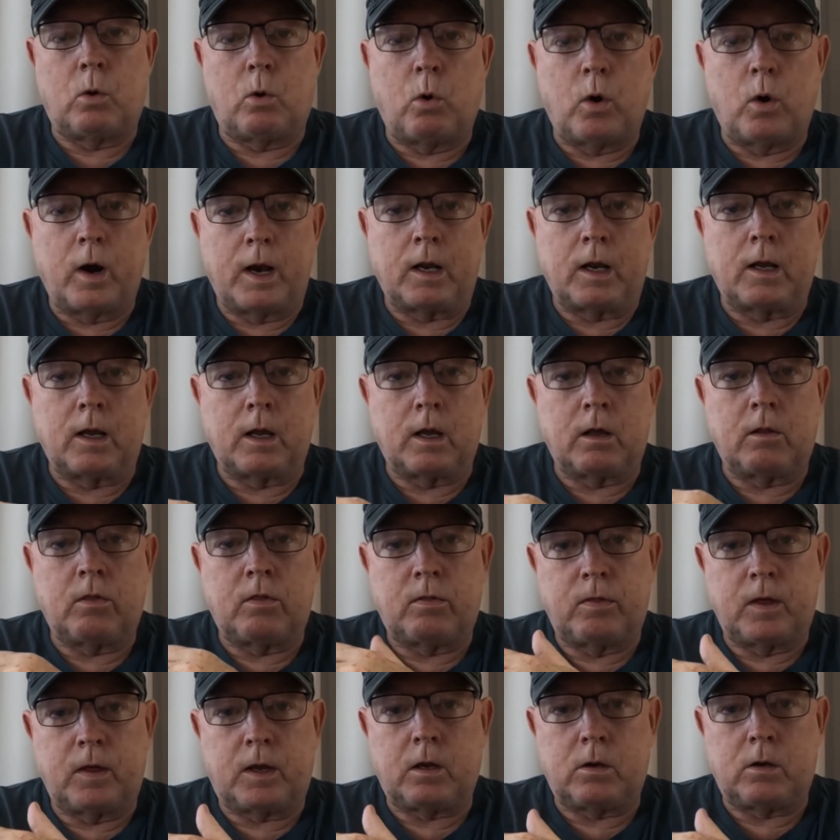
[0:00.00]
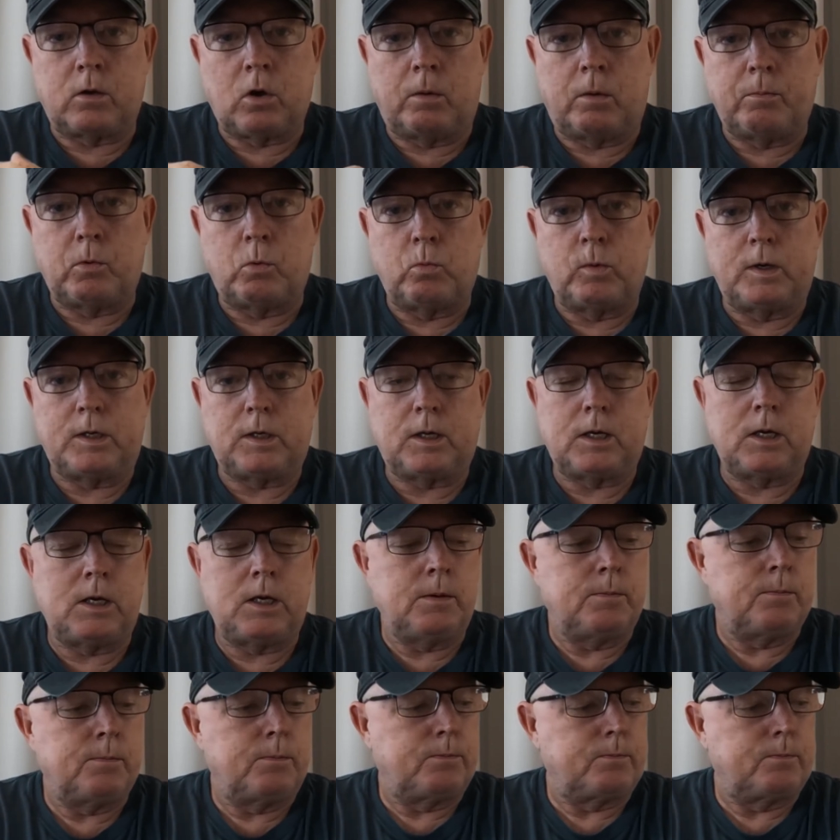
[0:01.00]
oilier, thicker type of
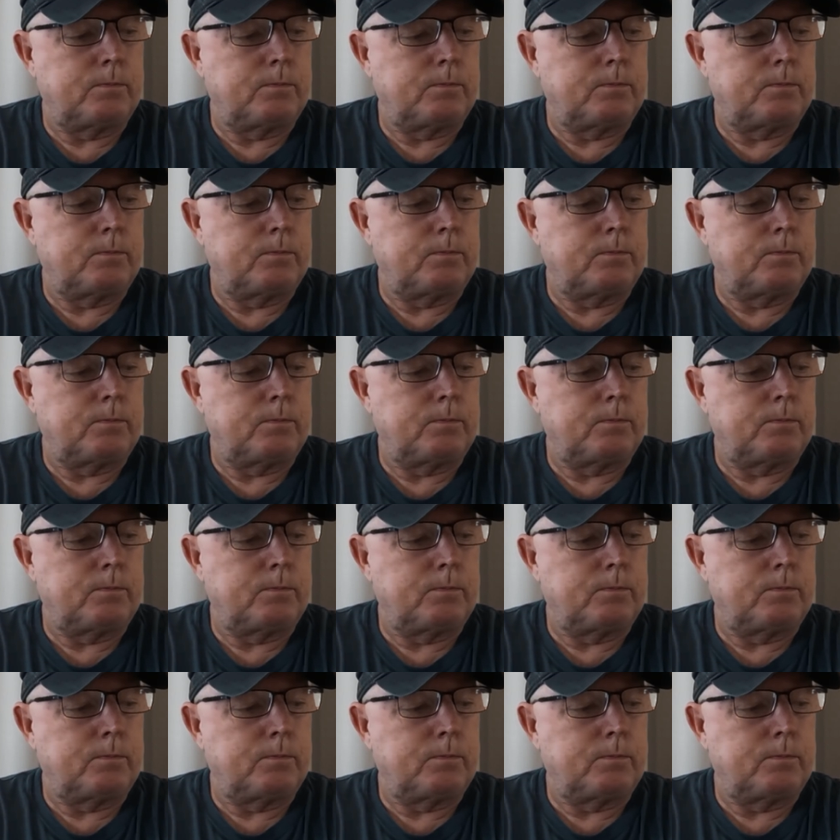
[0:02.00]
whiskey.